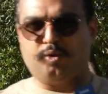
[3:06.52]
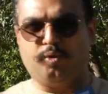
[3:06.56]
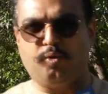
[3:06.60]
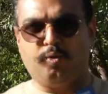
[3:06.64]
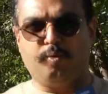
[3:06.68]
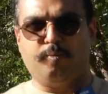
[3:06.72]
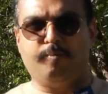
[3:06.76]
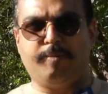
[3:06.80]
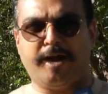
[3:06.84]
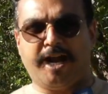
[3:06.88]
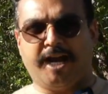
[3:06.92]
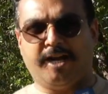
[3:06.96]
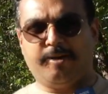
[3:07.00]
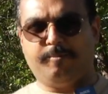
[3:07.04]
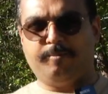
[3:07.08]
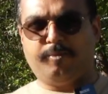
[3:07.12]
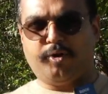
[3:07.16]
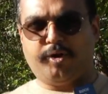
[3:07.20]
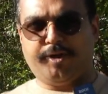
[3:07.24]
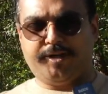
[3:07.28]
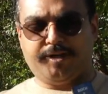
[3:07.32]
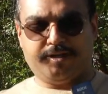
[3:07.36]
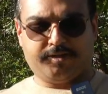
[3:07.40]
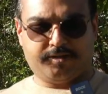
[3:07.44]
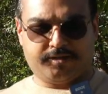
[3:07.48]
two bad
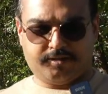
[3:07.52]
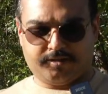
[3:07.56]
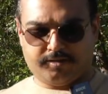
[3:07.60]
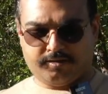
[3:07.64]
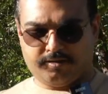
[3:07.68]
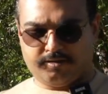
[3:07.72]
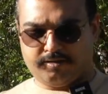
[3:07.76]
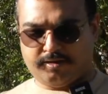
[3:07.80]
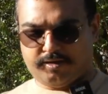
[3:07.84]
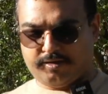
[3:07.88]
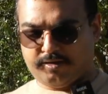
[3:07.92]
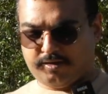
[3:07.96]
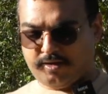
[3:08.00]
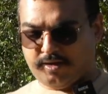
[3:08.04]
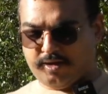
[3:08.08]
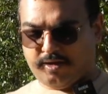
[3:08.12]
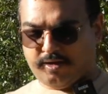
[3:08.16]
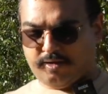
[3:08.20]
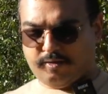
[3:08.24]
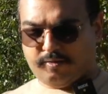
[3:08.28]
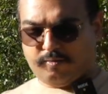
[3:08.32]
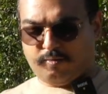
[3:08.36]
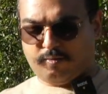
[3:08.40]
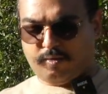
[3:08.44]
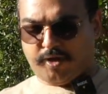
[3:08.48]
boys.
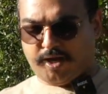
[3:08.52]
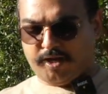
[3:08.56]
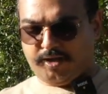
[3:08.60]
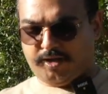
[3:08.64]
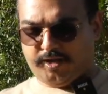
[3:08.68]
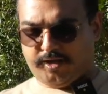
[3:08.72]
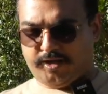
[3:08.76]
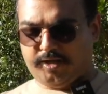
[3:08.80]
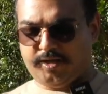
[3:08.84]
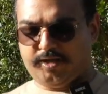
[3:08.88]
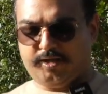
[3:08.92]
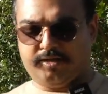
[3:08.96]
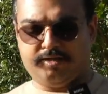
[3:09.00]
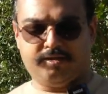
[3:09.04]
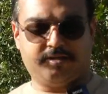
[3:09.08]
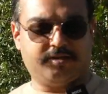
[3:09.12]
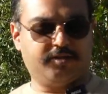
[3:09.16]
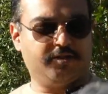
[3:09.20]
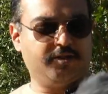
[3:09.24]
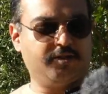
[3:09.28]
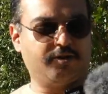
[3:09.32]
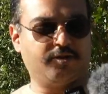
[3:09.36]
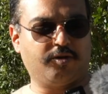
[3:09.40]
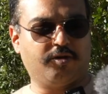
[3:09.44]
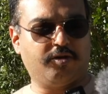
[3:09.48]
One is
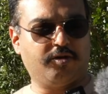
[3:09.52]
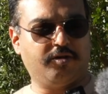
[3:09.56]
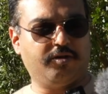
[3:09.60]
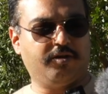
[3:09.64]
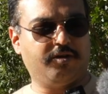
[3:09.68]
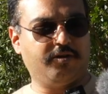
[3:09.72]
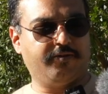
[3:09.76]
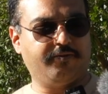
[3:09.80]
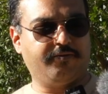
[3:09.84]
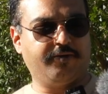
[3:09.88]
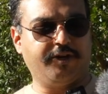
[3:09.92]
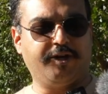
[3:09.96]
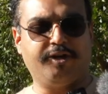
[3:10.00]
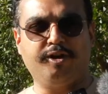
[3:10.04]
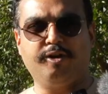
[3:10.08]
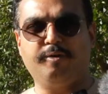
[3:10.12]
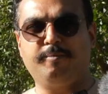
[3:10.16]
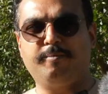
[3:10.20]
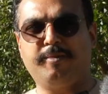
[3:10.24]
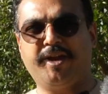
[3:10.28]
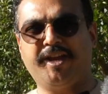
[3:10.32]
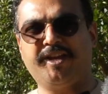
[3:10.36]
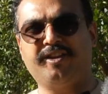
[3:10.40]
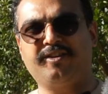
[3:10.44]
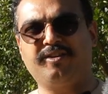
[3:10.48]
the Rode Video
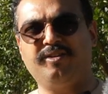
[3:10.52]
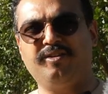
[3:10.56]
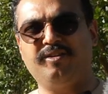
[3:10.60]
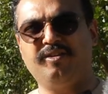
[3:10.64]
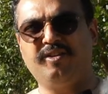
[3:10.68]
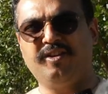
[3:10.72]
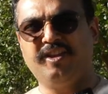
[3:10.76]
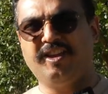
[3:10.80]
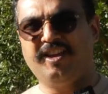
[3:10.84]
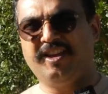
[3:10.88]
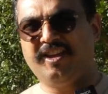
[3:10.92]
Micro,